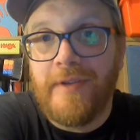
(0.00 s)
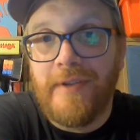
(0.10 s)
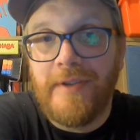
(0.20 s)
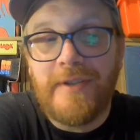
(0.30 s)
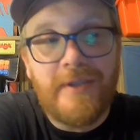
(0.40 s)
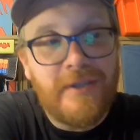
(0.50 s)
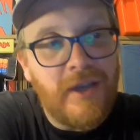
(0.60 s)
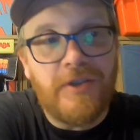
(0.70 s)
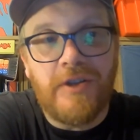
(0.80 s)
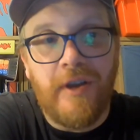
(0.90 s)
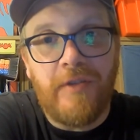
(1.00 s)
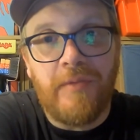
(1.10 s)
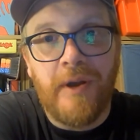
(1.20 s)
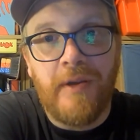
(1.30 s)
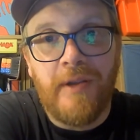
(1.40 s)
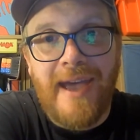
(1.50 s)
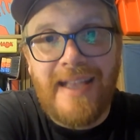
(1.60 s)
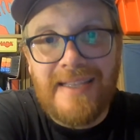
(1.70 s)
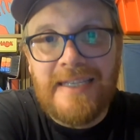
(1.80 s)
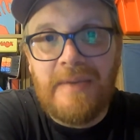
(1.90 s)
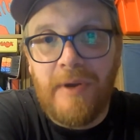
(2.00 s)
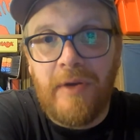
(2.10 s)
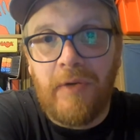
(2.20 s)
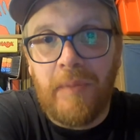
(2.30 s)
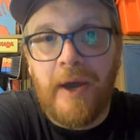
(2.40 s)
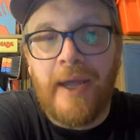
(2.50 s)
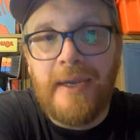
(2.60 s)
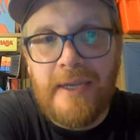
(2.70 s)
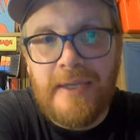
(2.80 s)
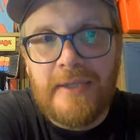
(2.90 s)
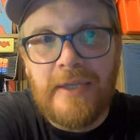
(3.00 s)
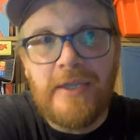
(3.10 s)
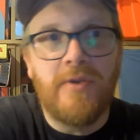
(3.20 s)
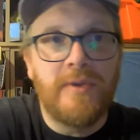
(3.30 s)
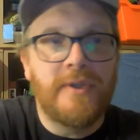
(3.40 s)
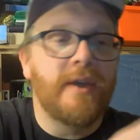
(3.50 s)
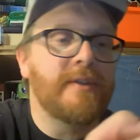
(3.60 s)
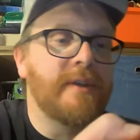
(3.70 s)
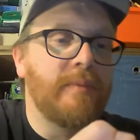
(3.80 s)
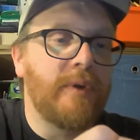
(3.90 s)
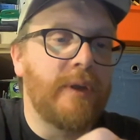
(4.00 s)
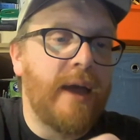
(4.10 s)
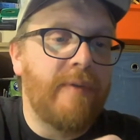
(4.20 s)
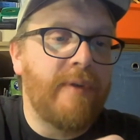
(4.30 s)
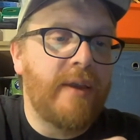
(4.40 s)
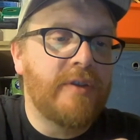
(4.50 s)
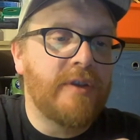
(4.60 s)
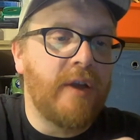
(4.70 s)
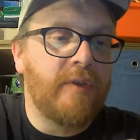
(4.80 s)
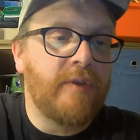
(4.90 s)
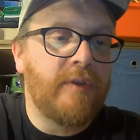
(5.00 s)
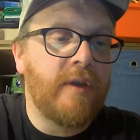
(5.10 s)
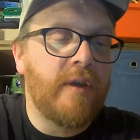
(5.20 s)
Such a nice word, anti-penultimate. I need to use it at some point. I haven't had a chance